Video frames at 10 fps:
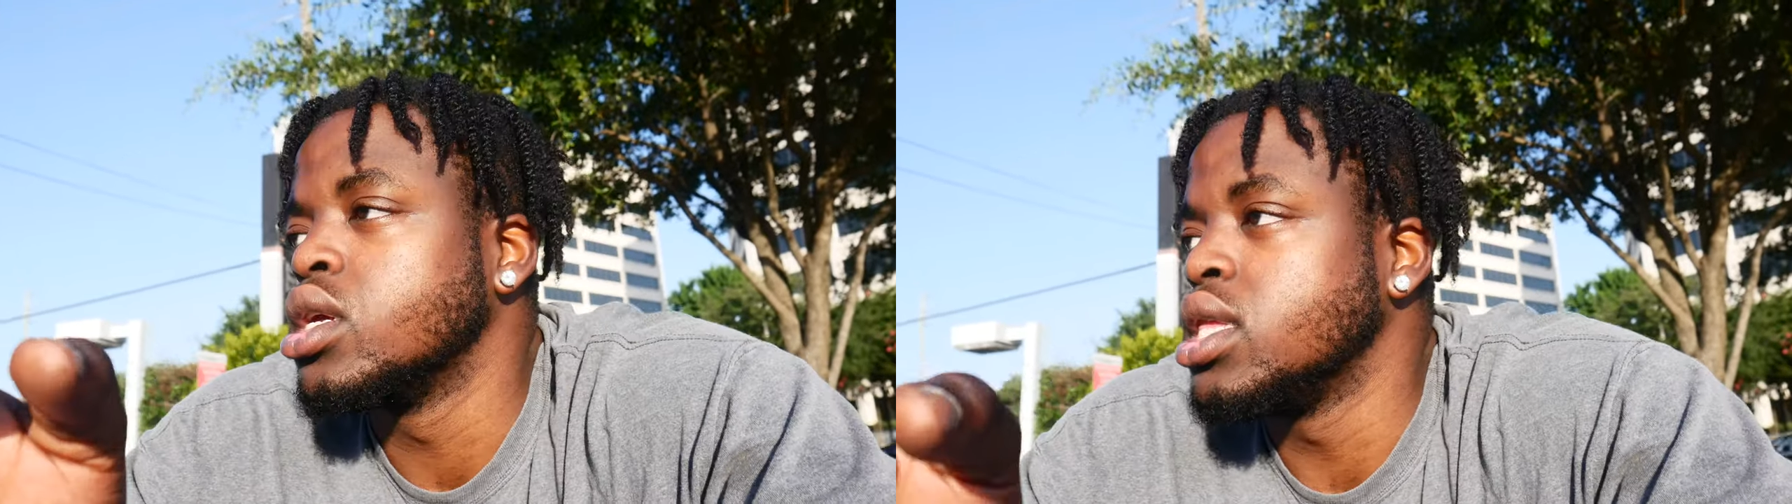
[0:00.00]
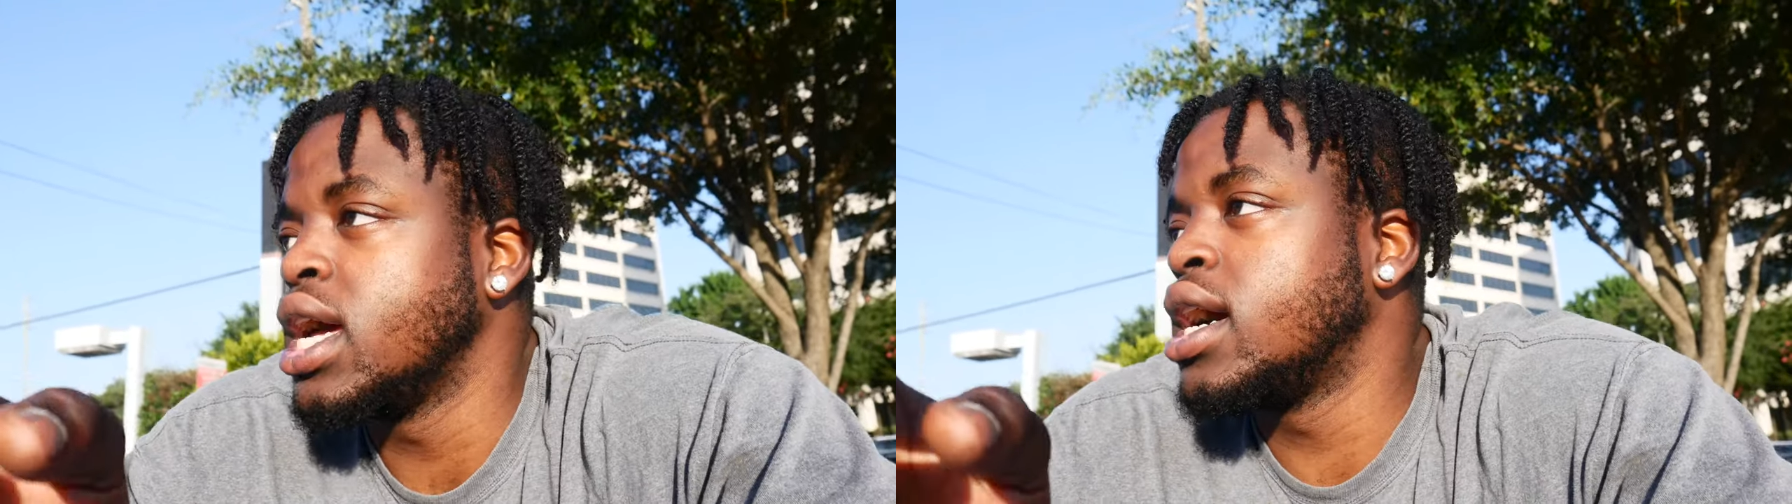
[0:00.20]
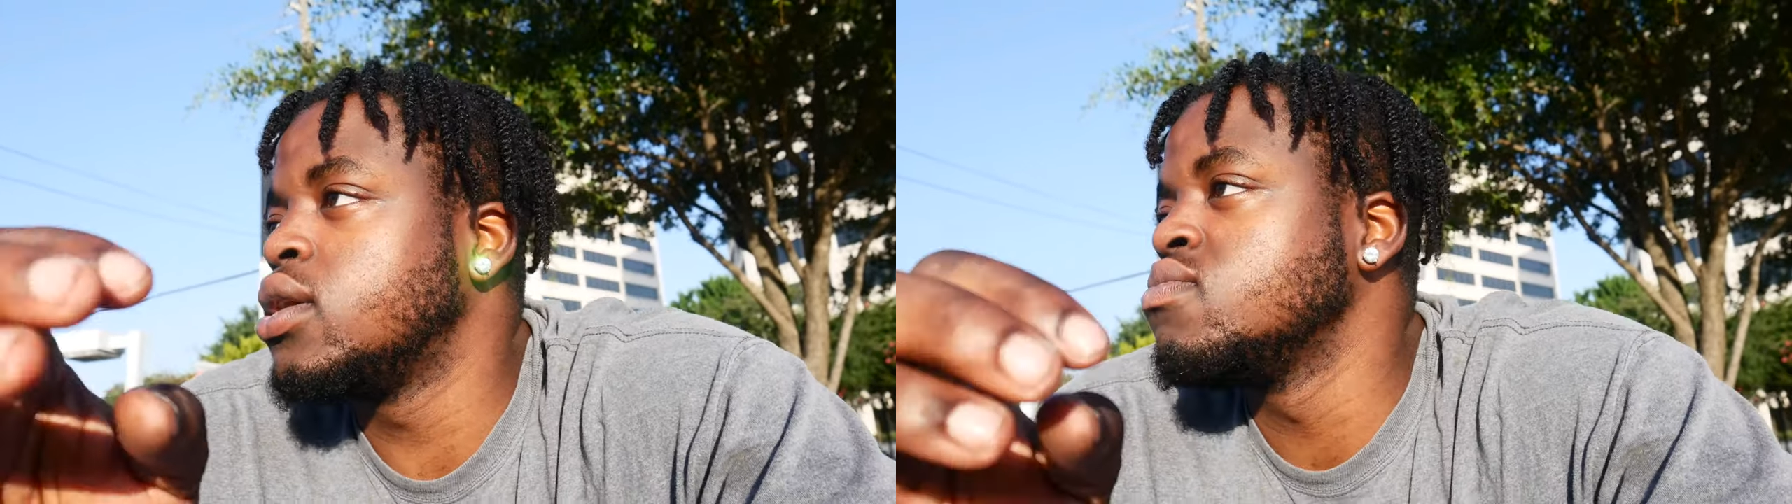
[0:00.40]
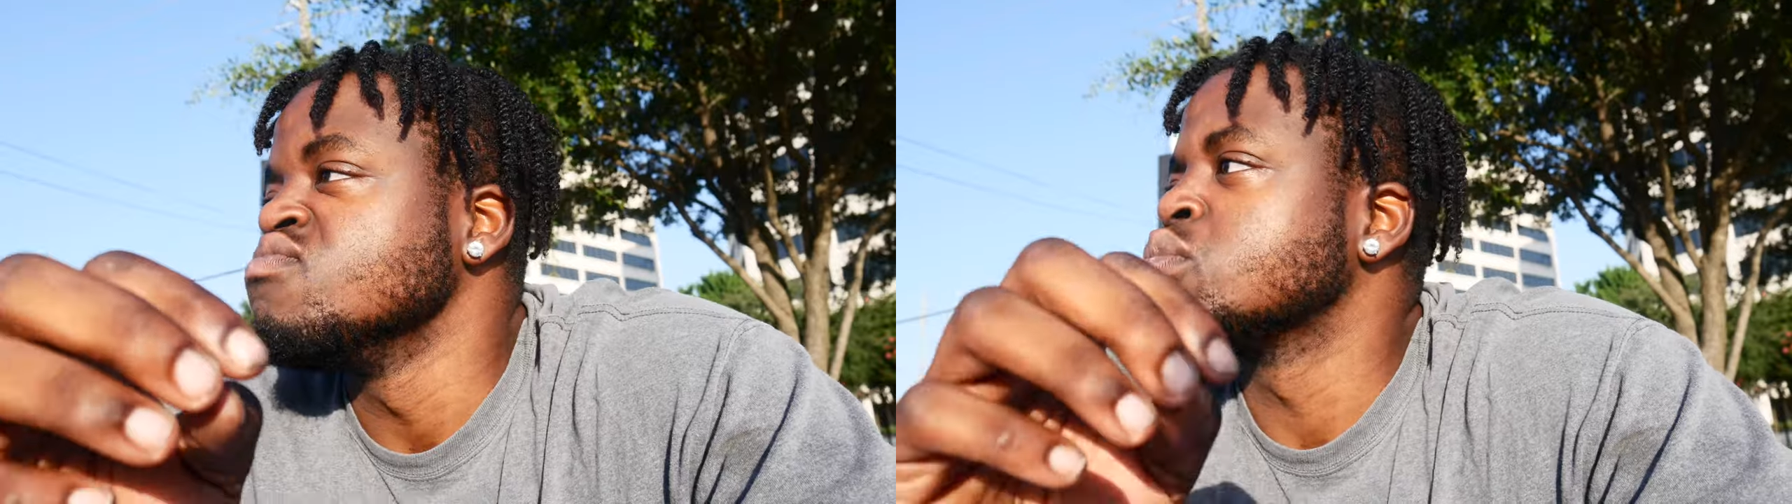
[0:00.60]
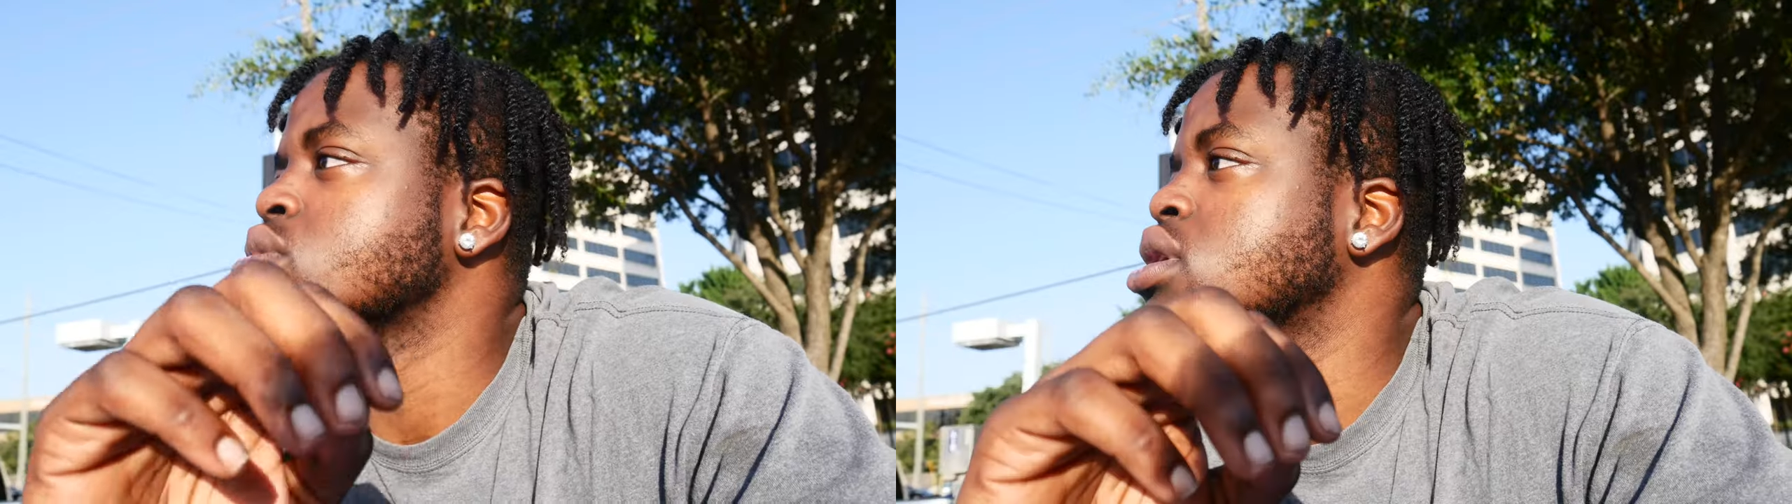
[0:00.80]
Now,
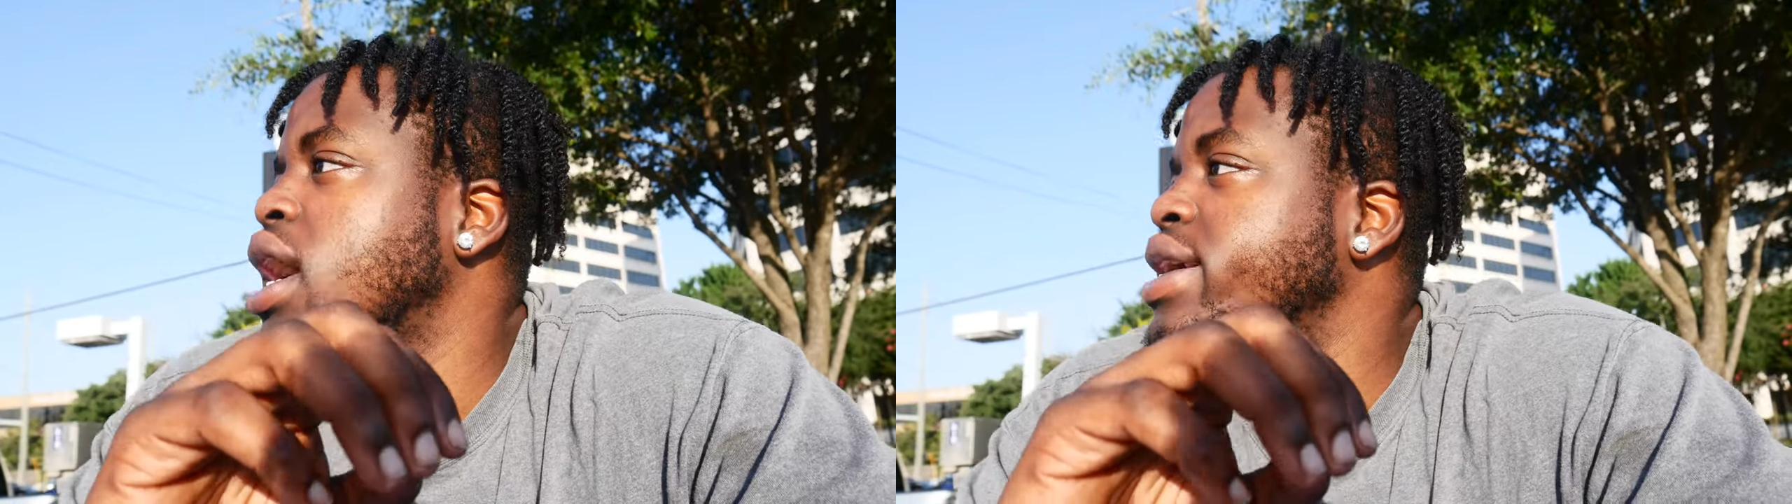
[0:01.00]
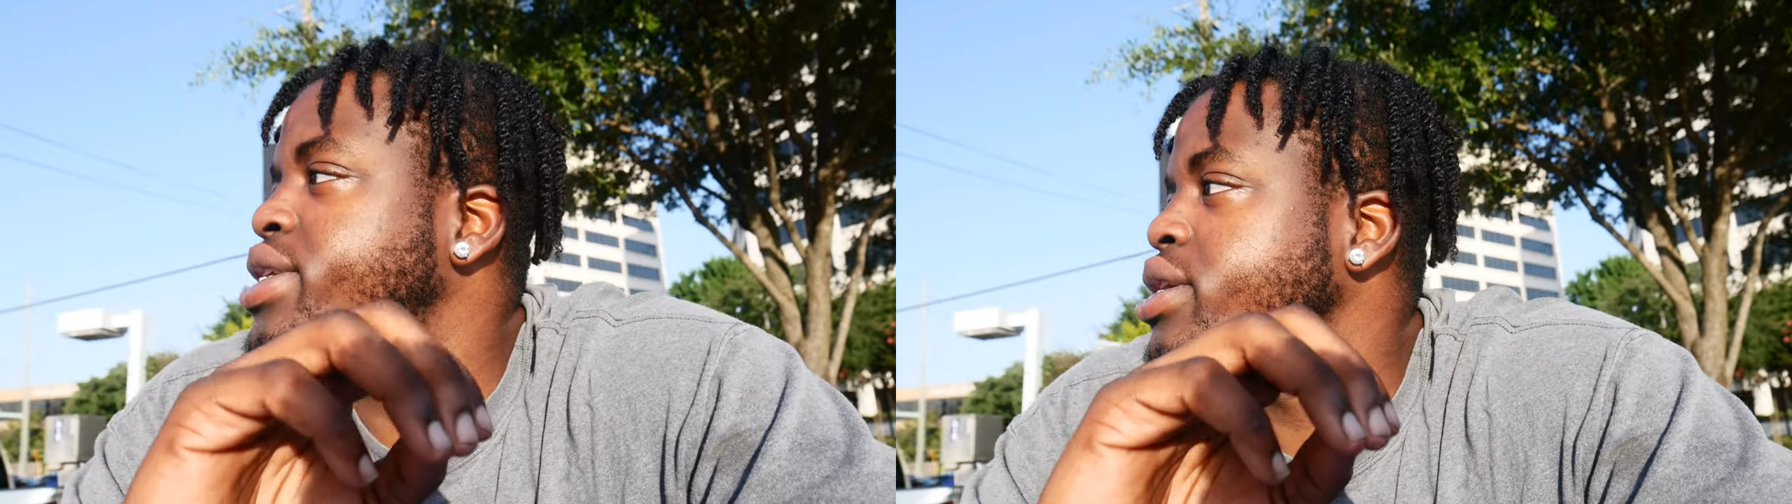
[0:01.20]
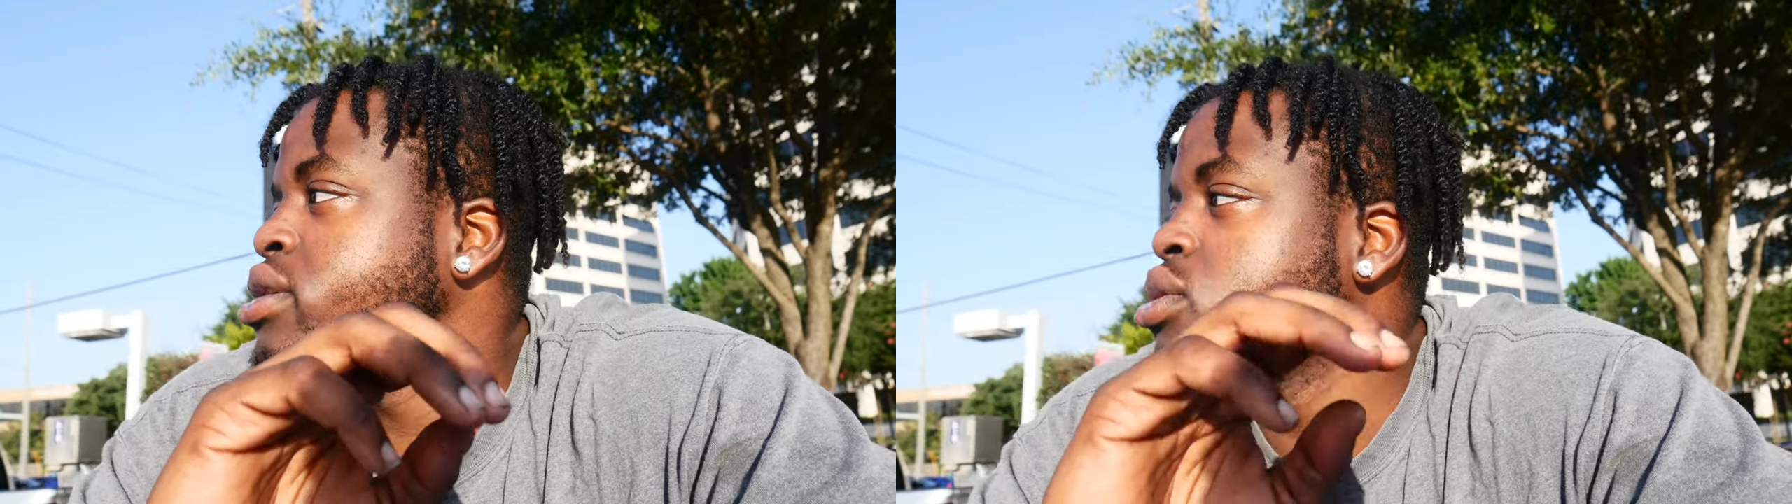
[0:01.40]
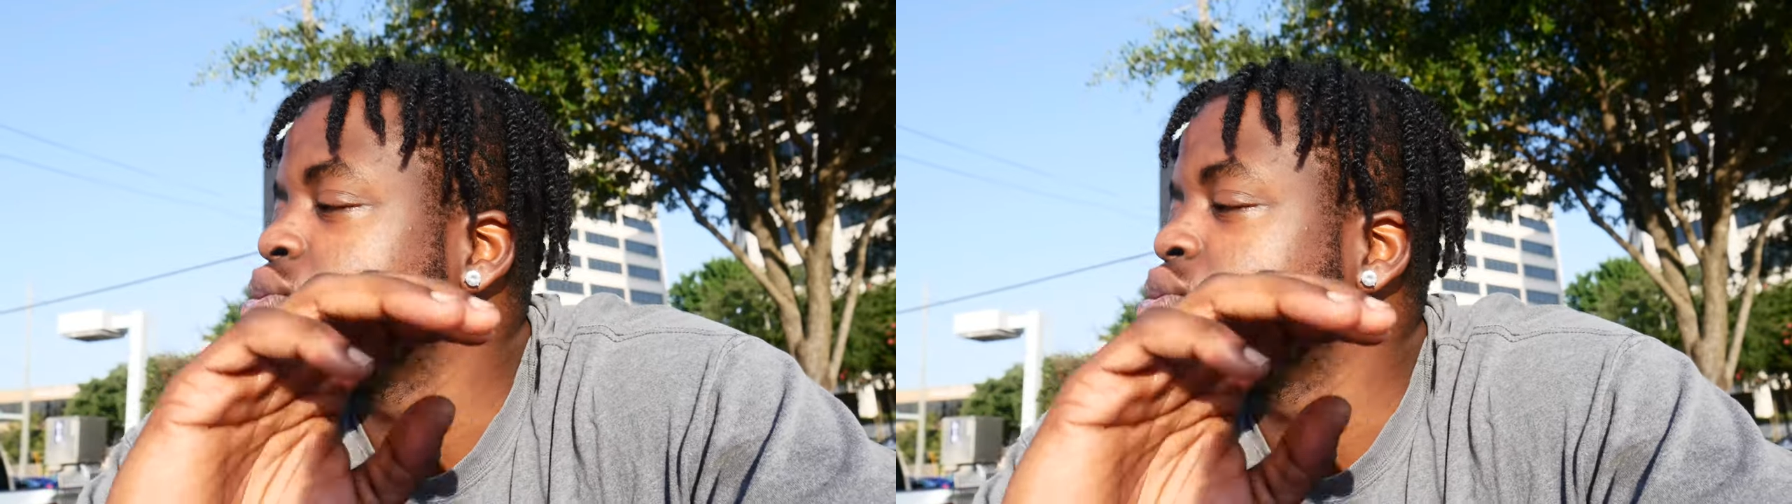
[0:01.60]
I say, you know